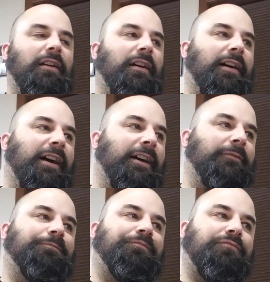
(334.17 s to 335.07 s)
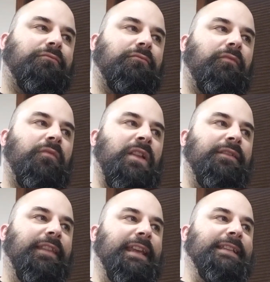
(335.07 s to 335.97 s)
Uh,
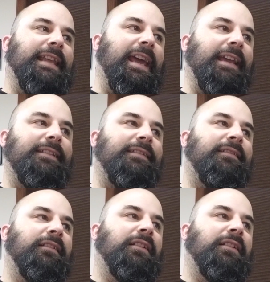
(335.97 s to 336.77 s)
these days,